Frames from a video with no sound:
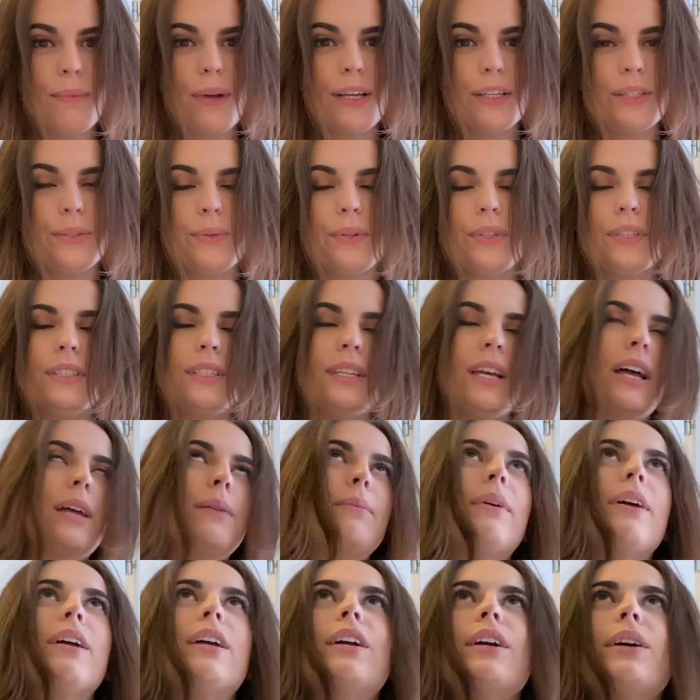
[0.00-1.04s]
Might as well tie
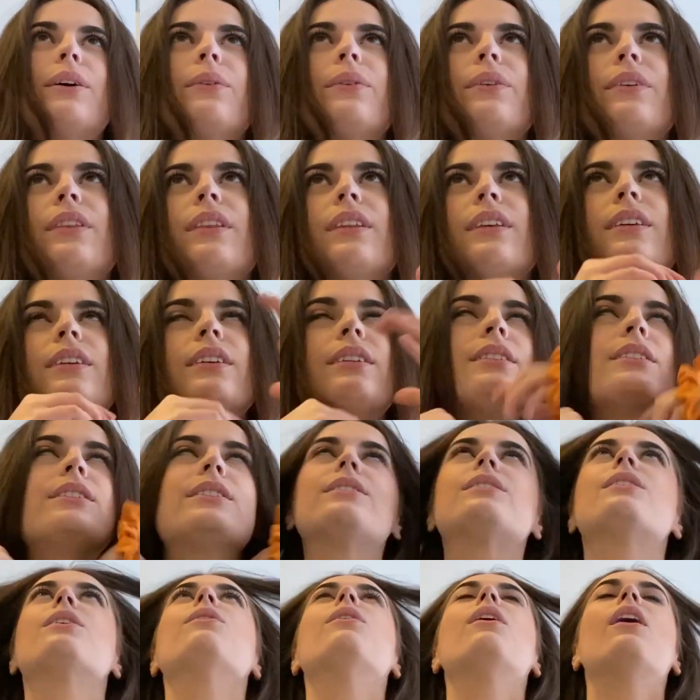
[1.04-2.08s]
my hair with it. It's
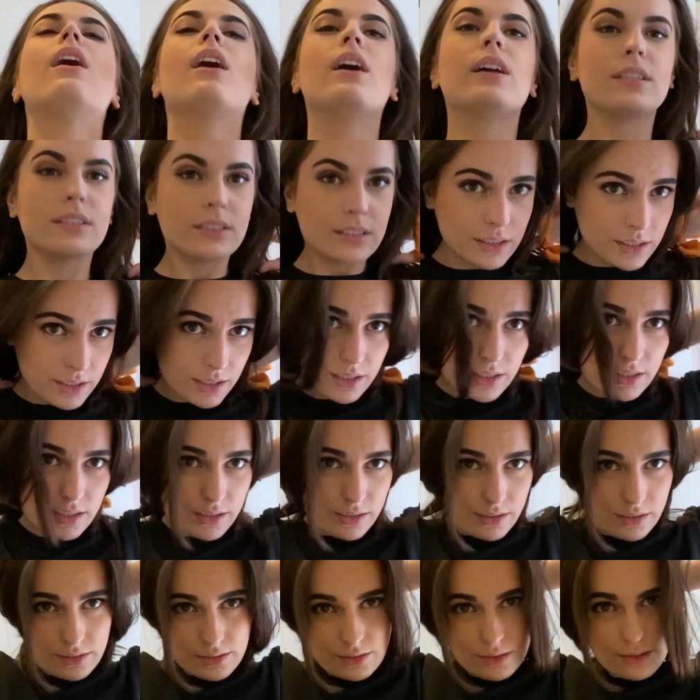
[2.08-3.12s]
so hot today.